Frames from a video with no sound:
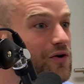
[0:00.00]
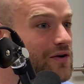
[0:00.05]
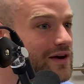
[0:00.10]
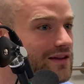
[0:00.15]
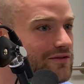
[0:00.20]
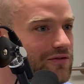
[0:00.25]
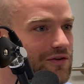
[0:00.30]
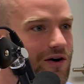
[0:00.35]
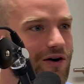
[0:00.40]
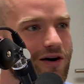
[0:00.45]

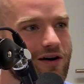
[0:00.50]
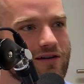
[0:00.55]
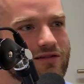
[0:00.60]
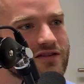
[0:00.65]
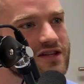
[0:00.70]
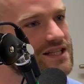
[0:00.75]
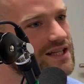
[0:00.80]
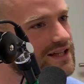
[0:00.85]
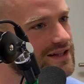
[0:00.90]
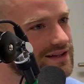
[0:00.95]

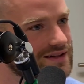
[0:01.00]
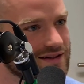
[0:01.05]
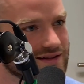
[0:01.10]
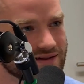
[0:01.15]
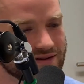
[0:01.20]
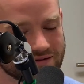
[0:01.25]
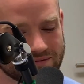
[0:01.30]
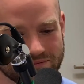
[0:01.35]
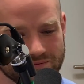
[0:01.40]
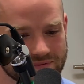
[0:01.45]
involved,
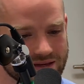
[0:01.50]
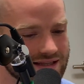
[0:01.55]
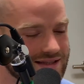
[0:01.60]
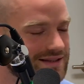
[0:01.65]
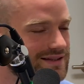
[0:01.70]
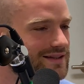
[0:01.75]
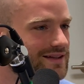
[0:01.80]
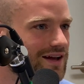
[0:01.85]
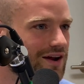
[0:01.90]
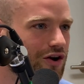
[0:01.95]
and
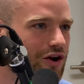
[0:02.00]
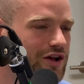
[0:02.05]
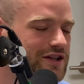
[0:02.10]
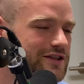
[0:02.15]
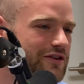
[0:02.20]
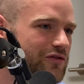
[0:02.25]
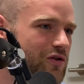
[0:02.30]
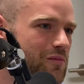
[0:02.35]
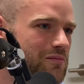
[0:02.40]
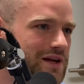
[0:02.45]
it's lots
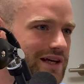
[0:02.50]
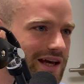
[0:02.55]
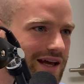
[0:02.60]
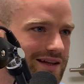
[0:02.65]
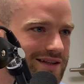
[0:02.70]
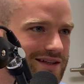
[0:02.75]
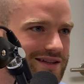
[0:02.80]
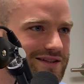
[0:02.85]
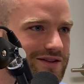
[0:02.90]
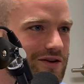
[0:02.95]
of
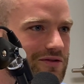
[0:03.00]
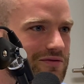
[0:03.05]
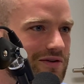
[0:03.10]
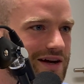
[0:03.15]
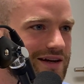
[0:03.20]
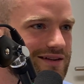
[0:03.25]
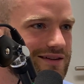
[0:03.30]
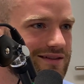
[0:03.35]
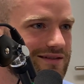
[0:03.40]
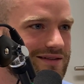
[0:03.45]
complicated stuff,
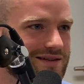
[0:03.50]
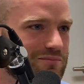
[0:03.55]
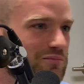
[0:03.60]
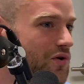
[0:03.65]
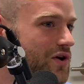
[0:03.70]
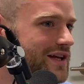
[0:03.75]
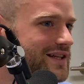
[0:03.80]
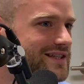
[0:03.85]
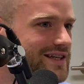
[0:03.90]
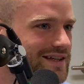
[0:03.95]
right? It's
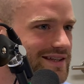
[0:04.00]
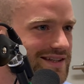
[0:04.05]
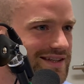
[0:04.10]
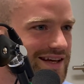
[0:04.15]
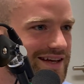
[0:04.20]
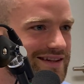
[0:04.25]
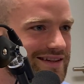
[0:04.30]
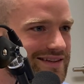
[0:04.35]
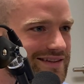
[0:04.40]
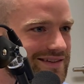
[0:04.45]
politics
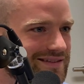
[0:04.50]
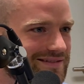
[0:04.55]
and...